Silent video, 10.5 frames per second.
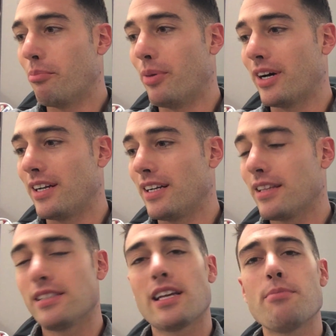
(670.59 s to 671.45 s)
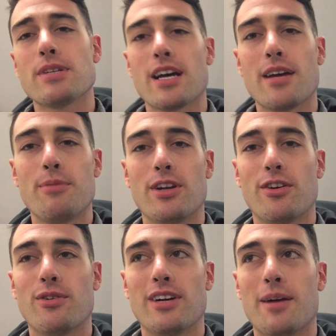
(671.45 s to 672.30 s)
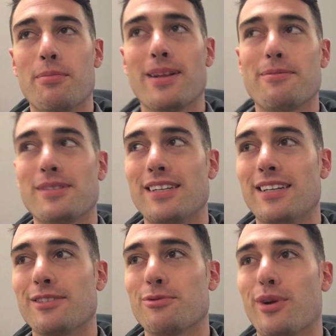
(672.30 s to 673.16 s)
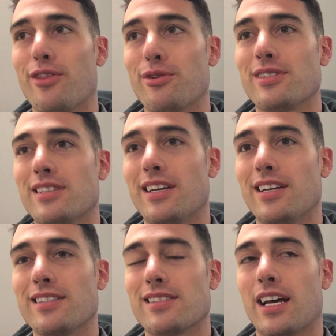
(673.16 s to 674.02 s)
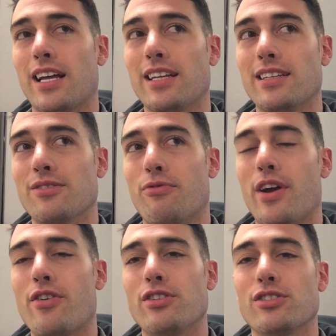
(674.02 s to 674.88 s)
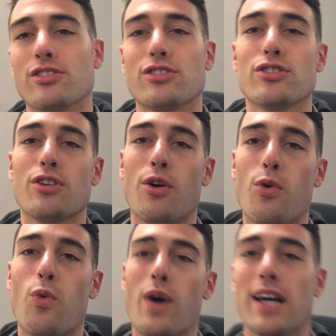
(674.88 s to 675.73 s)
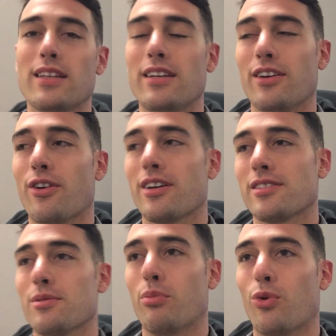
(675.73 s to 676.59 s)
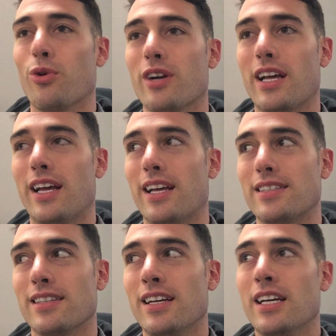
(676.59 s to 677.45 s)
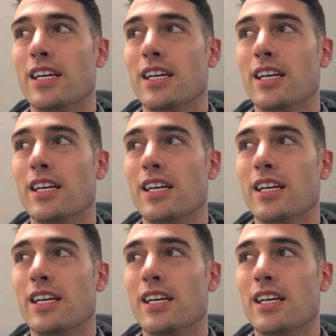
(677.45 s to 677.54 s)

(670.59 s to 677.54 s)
But at the same time, you know, epilepsy is one of those things that varies so widely across the board, and,